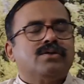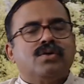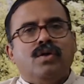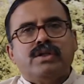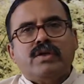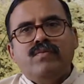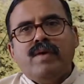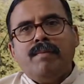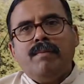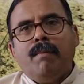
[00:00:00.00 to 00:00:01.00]

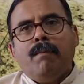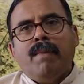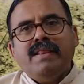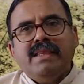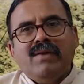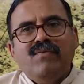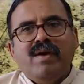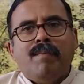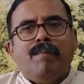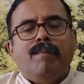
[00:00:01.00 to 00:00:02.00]
Shrotavyam,
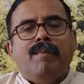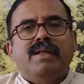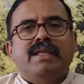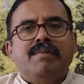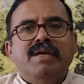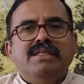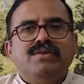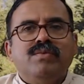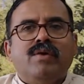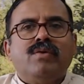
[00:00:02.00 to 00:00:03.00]
Manthavyam. That
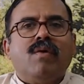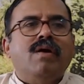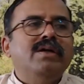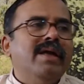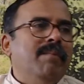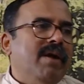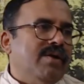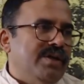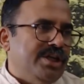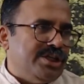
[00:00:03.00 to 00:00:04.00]
means we have to contemplate
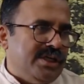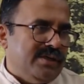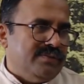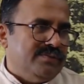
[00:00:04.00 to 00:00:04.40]
on the teaching.